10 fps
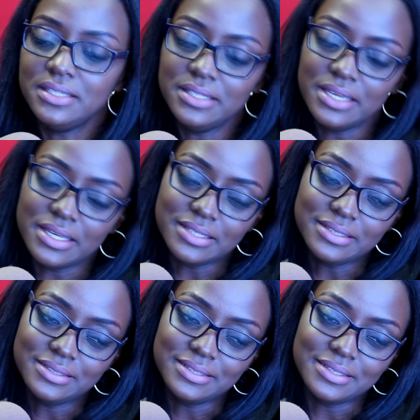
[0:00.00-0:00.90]

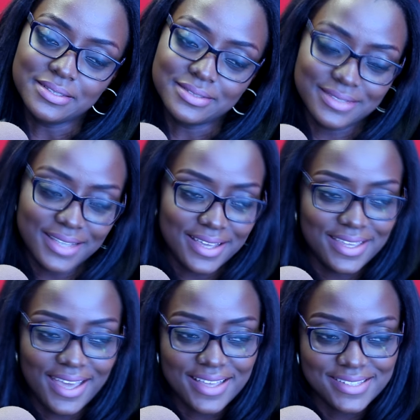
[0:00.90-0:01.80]
Yes.
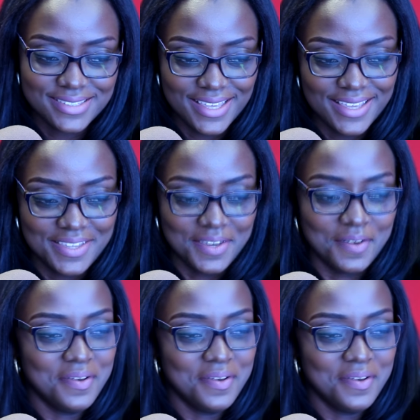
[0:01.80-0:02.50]
Yes. Thank you.